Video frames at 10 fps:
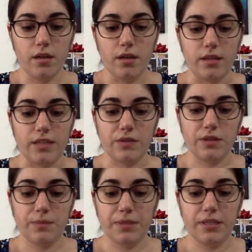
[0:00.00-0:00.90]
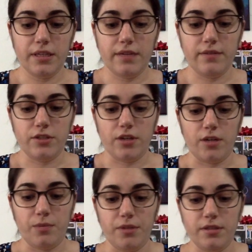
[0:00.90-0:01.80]
And that's what the bee gave the Shark
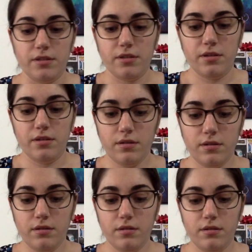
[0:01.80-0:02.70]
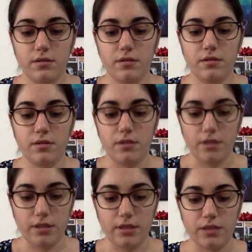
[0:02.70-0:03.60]
Prince,
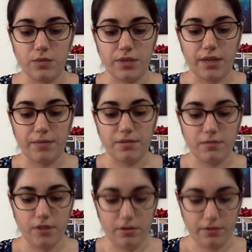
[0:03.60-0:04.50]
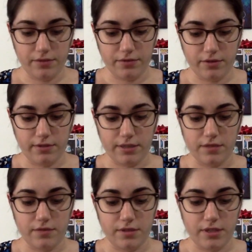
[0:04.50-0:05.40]
and that's what kept him going for the rest
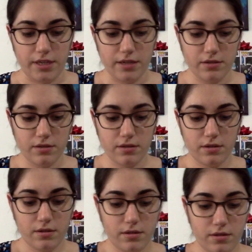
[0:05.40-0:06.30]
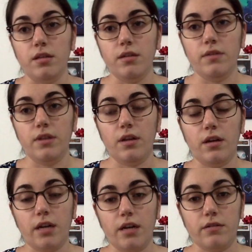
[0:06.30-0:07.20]
of his days. even
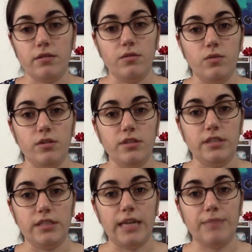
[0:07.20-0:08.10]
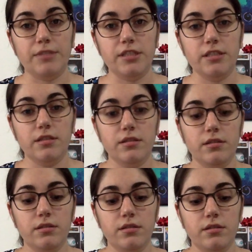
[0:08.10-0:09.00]
long after the world had adapted
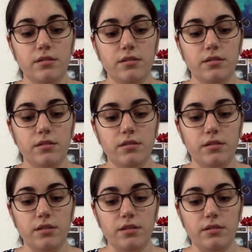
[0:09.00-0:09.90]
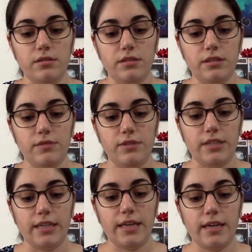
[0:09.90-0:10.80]
and learned to live with
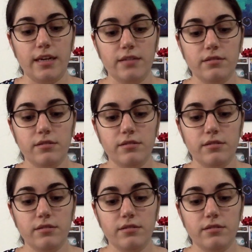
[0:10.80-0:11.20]
the chaos.